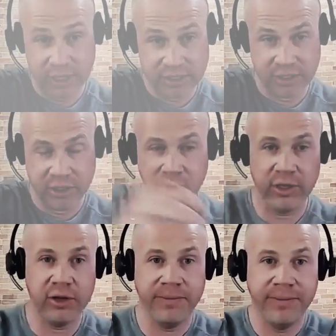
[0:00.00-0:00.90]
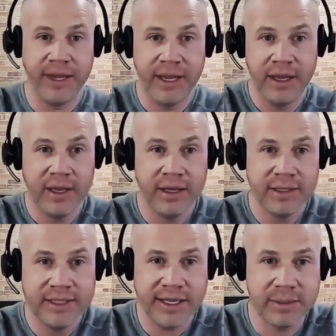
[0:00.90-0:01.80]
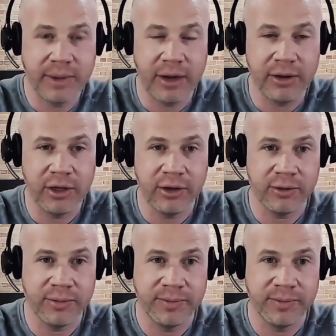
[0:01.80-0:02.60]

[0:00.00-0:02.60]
doesn't know you, tell us about you.